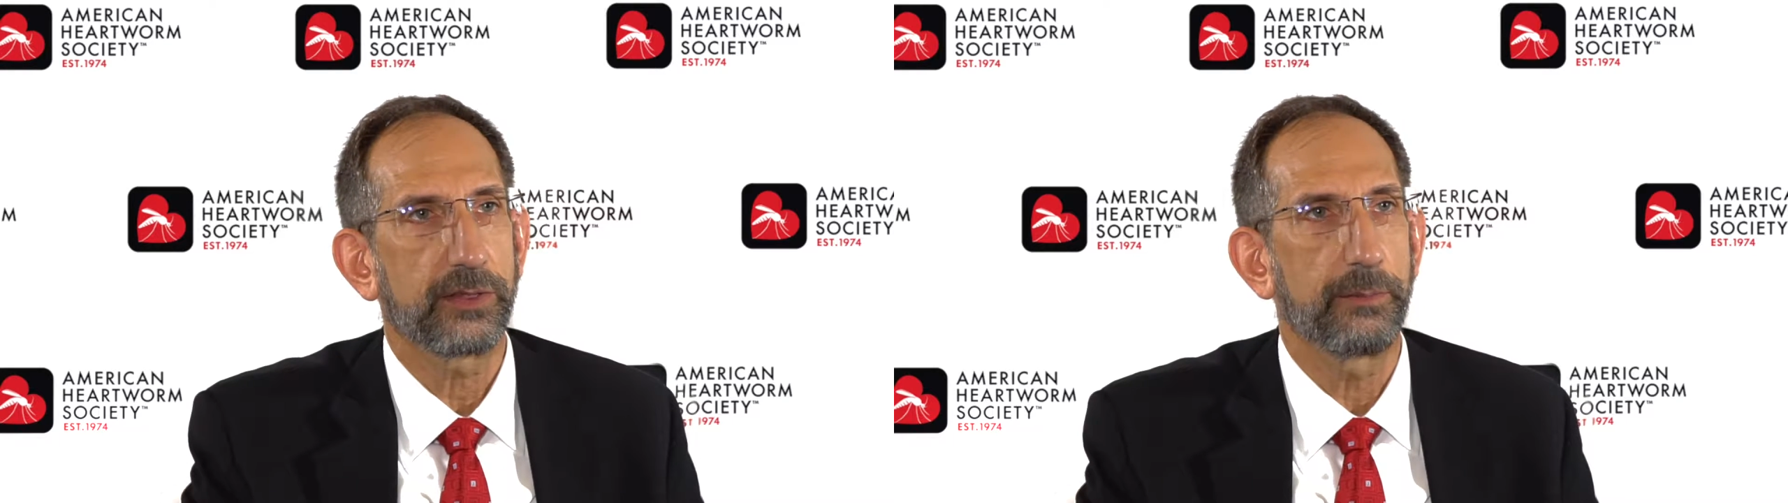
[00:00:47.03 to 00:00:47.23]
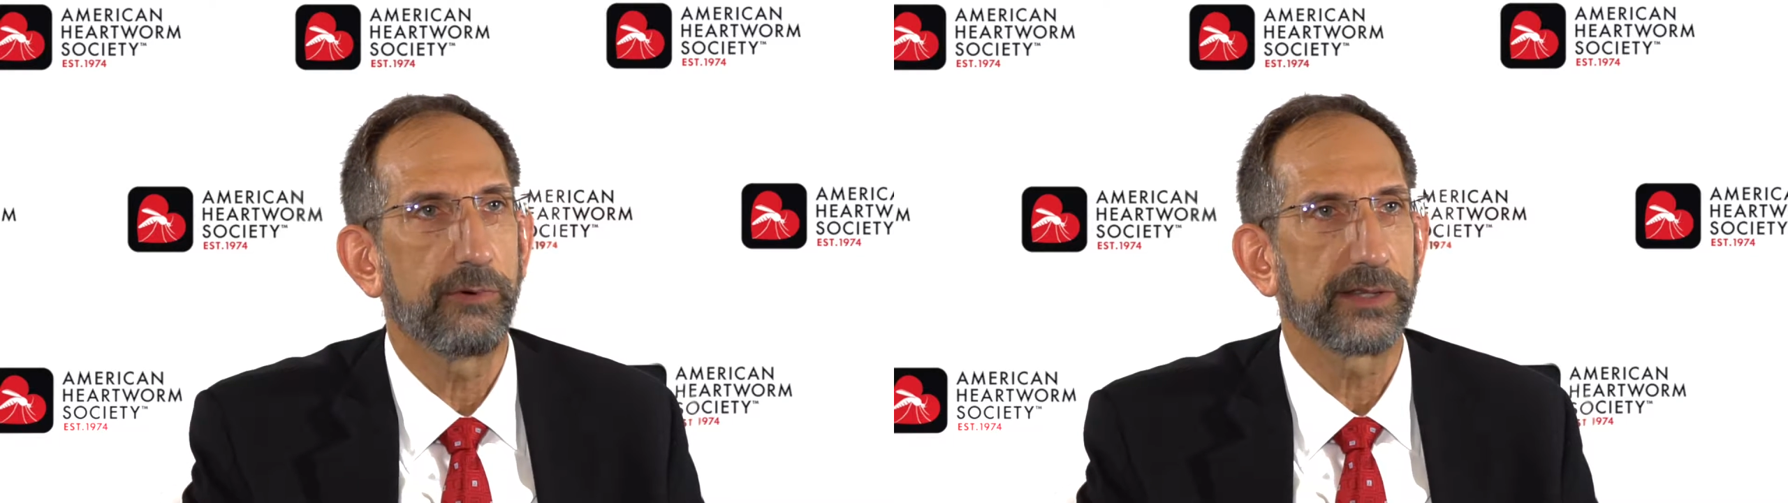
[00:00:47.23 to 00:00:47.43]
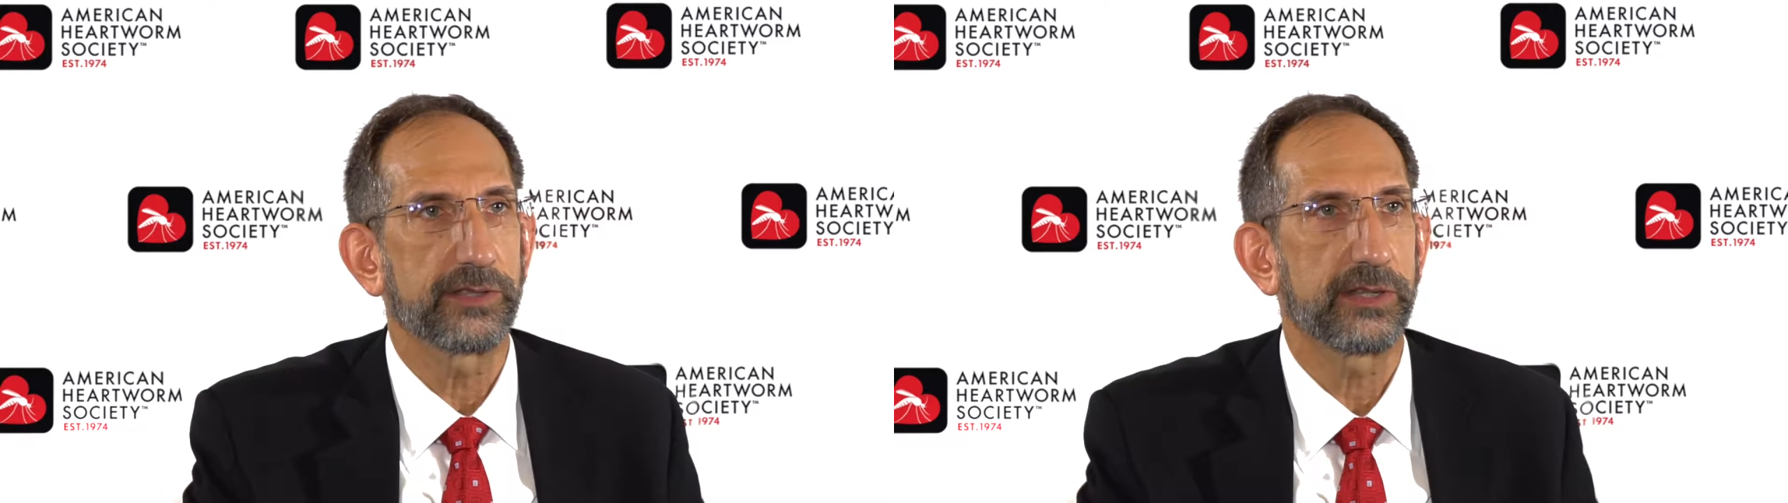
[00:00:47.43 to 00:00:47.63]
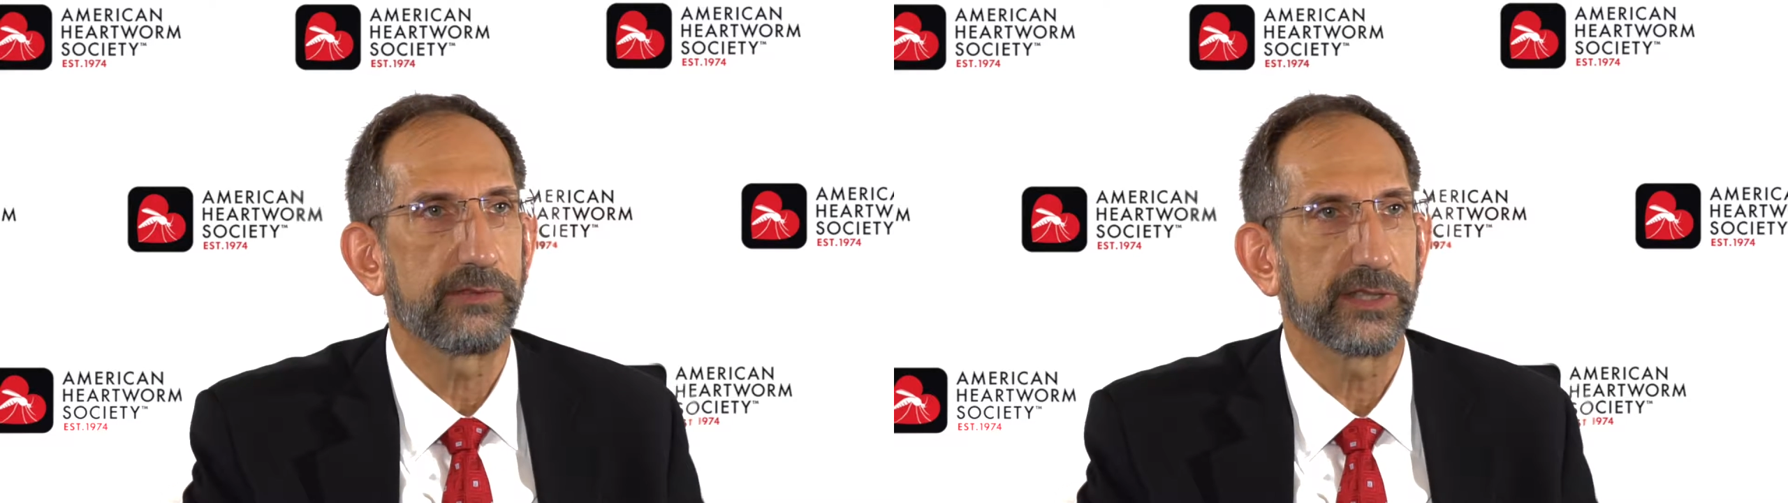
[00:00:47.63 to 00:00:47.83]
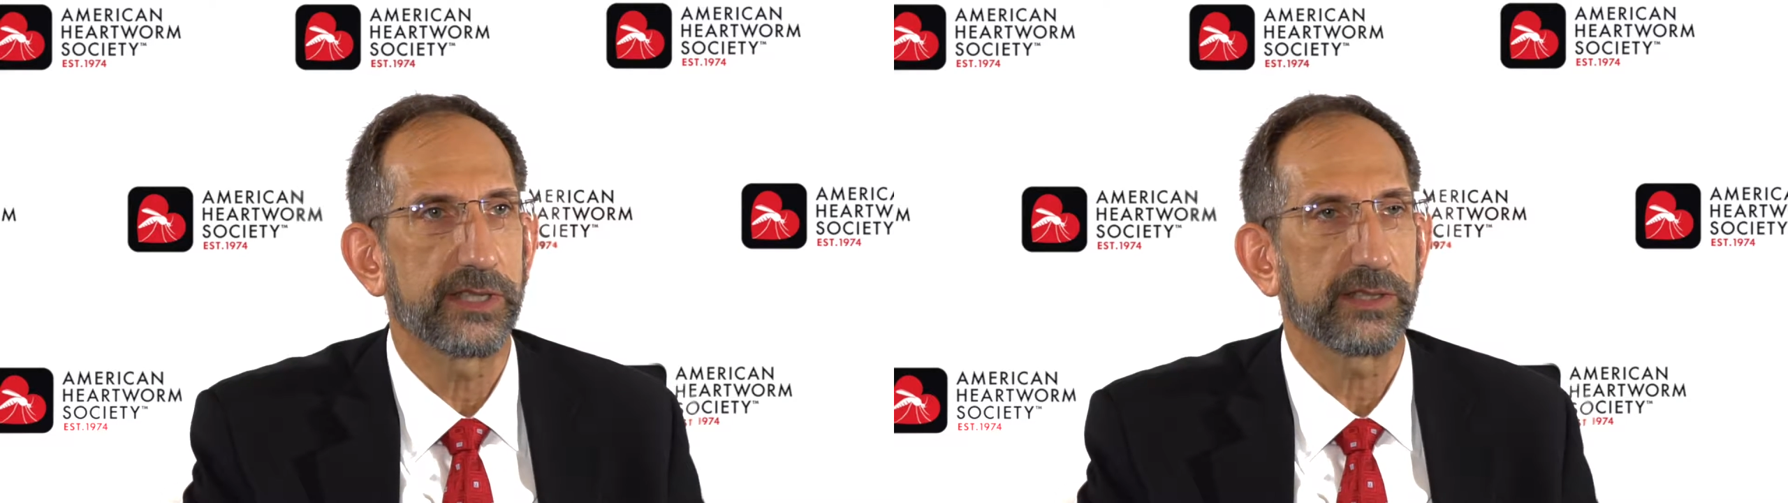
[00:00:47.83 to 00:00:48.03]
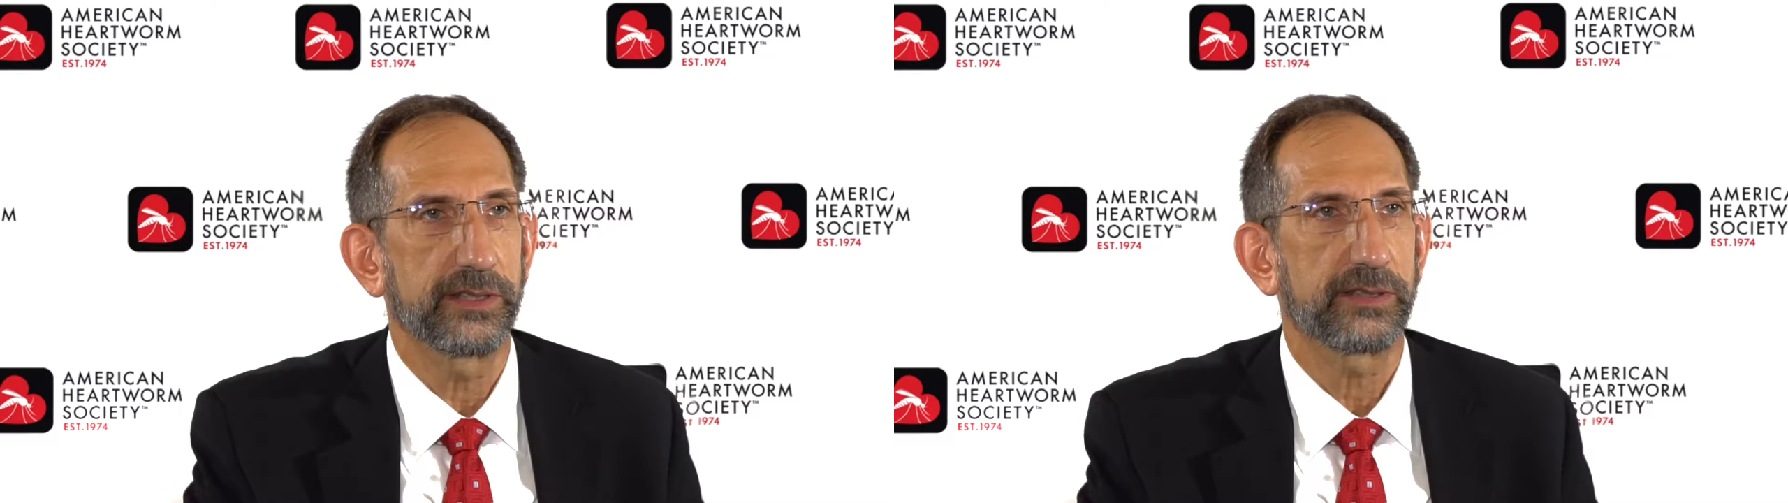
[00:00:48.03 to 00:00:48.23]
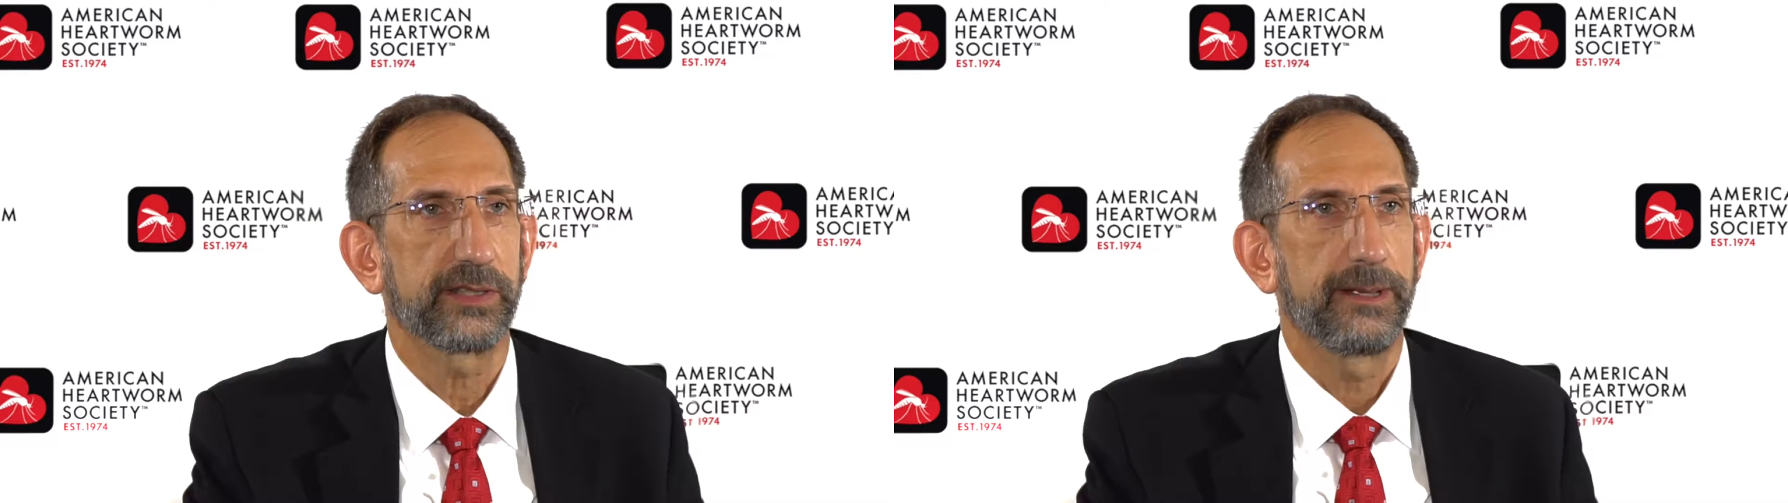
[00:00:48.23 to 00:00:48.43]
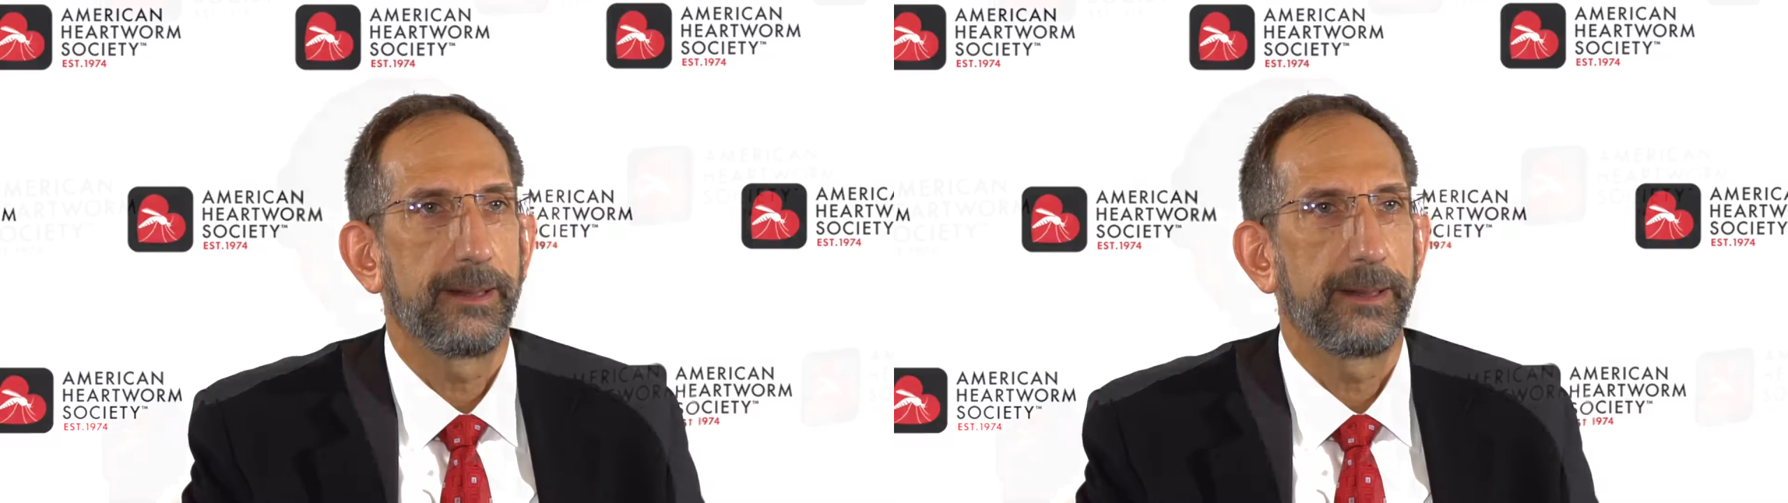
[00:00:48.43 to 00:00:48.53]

the presence of resistance.